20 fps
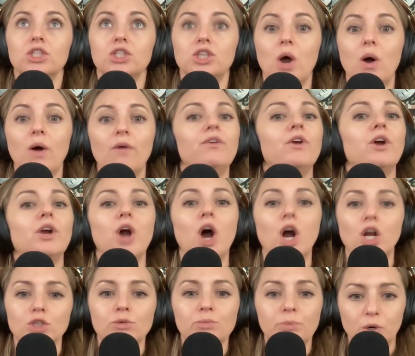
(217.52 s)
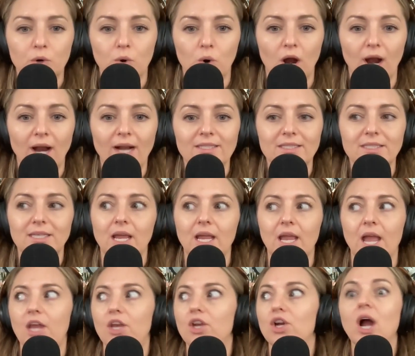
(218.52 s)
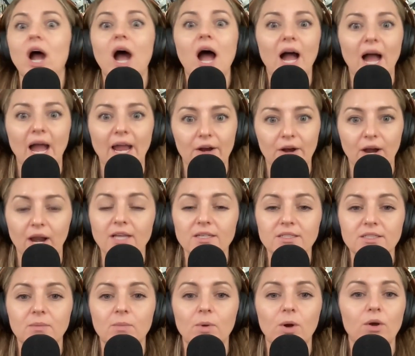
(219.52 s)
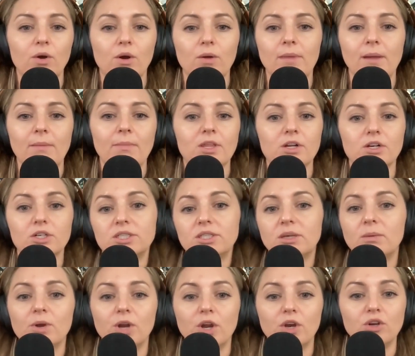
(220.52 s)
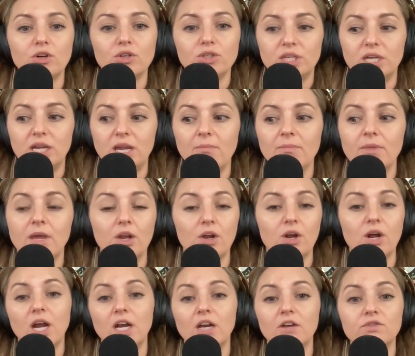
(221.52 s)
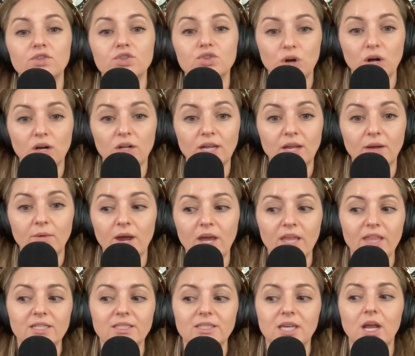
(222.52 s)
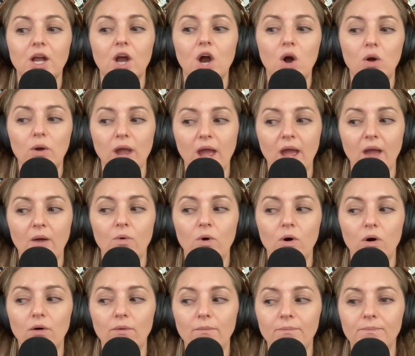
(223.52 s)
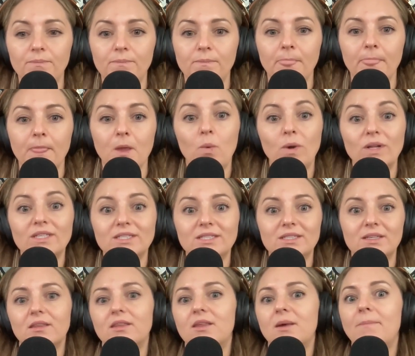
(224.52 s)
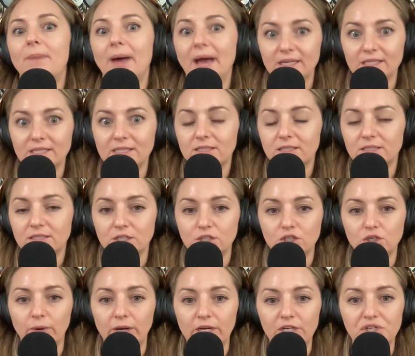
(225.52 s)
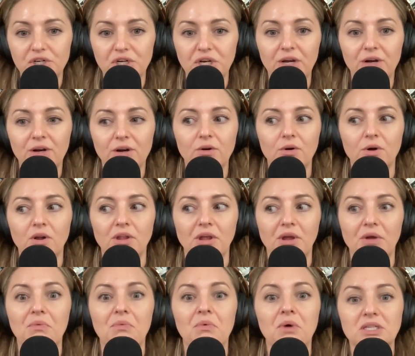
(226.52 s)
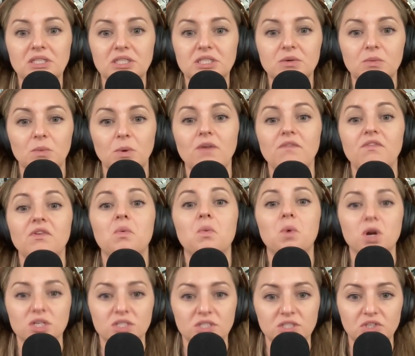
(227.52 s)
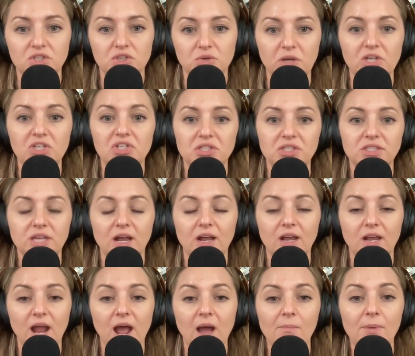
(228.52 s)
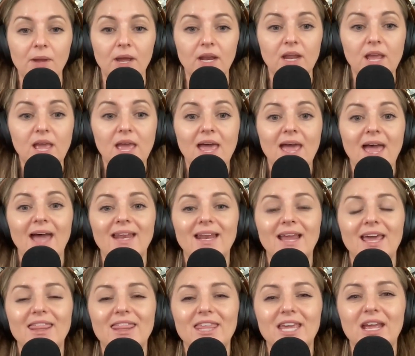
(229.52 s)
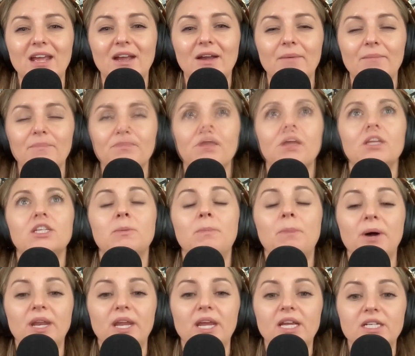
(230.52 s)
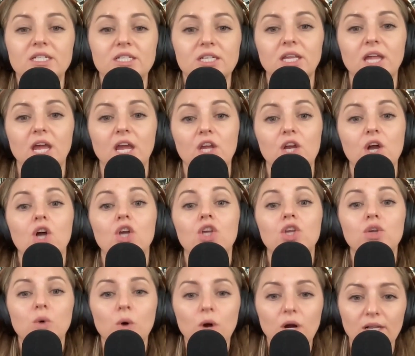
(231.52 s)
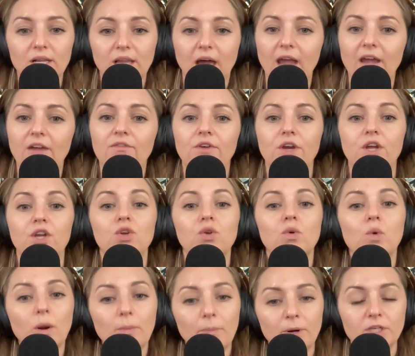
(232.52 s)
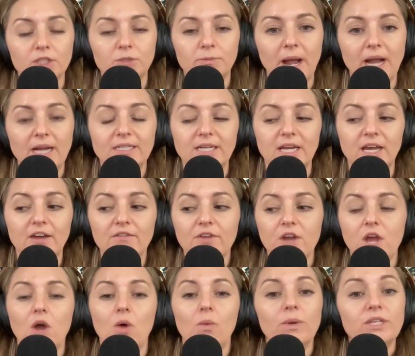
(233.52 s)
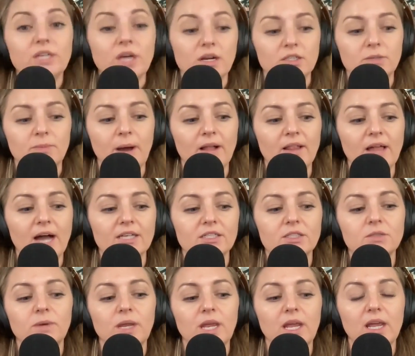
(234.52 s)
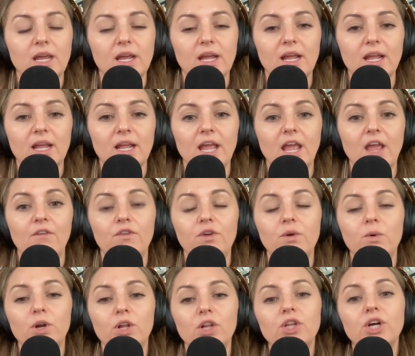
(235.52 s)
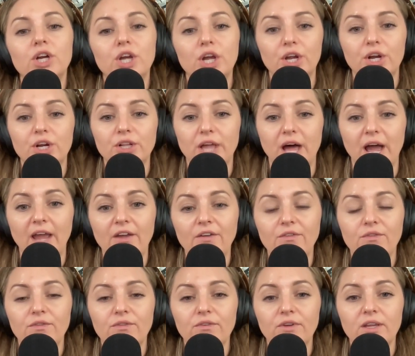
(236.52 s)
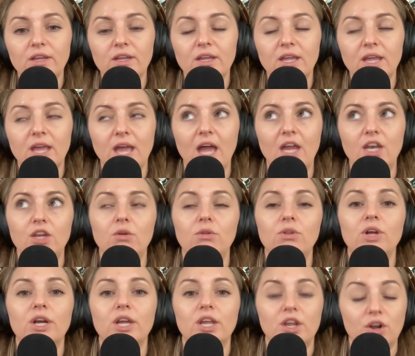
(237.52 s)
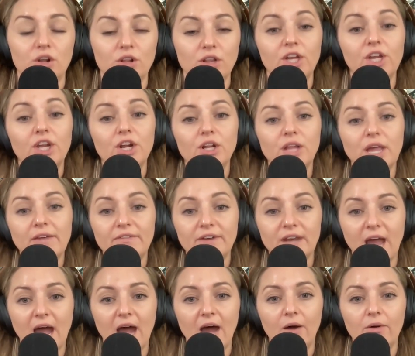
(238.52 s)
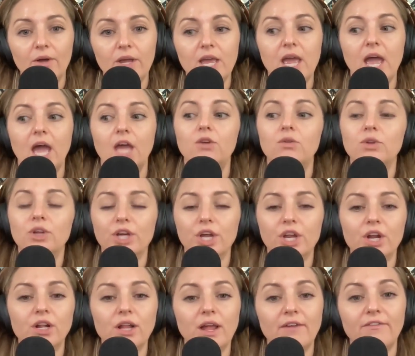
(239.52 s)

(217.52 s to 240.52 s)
So if you're an entrepreneur, it's and you're hiring someone, or maybe there's someone on your team that you're kind of struggling with. It's okay, well, what's the best situation here? Or what's one of the worst situations that could happen? And I think to put it into your life and your perspective, we talked about last week, if you were to look at your life and you look at your life now and you look at your